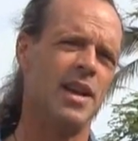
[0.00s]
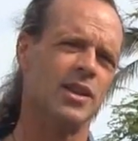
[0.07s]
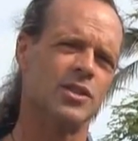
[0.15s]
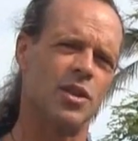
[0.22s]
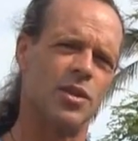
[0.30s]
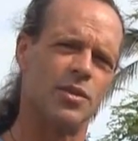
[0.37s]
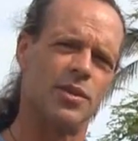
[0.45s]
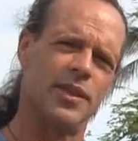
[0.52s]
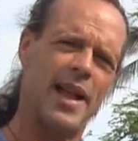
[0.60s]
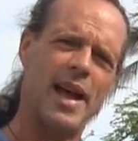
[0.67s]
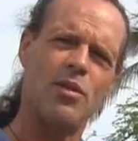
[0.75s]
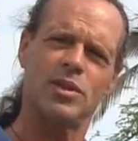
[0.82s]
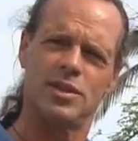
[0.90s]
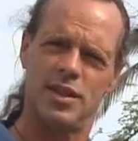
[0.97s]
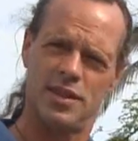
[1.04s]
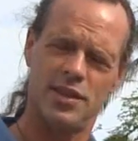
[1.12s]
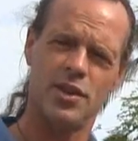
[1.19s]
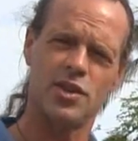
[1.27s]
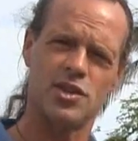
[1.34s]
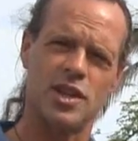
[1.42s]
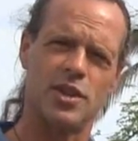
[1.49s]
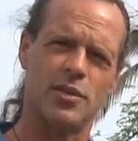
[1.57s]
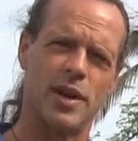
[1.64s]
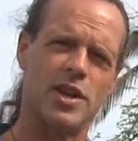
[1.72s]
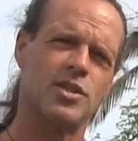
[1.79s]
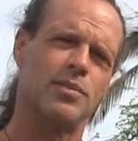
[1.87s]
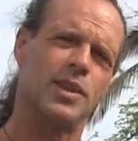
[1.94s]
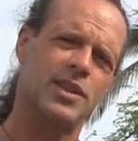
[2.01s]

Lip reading: So that was the 3rd generation,